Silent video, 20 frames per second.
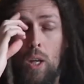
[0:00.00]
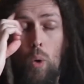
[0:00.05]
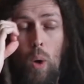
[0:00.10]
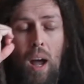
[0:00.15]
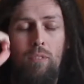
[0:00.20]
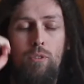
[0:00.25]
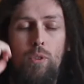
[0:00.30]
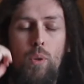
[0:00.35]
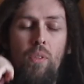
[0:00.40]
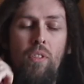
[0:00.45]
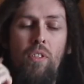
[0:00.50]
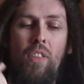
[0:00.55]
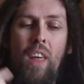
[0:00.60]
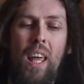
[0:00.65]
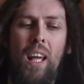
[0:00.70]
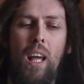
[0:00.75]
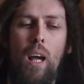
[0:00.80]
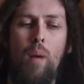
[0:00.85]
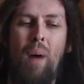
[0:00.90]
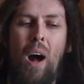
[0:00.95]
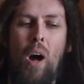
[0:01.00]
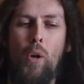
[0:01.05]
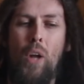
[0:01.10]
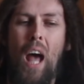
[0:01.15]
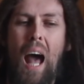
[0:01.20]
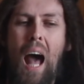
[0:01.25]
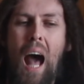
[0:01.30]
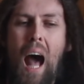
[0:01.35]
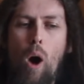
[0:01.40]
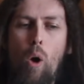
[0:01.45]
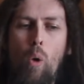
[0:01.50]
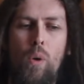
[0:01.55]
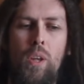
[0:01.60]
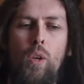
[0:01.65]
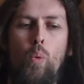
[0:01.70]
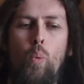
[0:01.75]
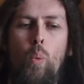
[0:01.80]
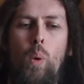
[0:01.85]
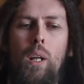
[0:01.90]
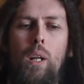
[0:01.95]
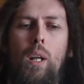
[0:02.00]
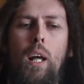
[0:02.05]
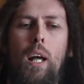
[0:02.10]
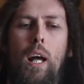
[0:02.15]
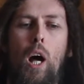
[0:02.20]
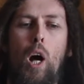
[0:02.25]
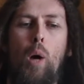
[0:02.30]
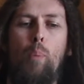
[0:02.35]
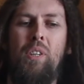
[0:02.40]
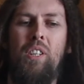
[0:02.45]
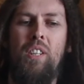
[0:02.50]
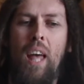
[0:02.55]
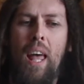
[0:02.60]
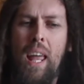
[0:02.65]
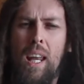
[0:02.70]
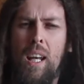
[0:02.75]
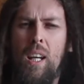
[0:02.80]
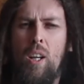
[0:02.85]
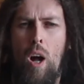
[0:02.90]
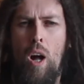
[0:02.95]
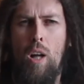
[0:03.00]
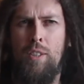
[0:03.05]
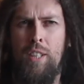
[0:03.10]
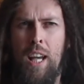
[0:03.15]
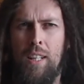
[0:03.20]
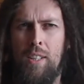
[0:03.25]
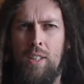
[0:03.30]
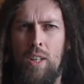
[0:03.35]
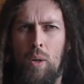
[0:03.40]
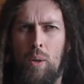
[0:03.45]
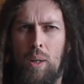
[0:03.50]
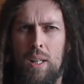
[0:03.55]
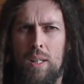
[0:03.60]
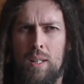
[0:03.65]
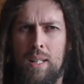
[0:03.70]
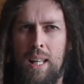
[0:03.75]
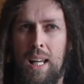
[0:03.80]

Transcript: You have to think about how you will obtain contact tokens.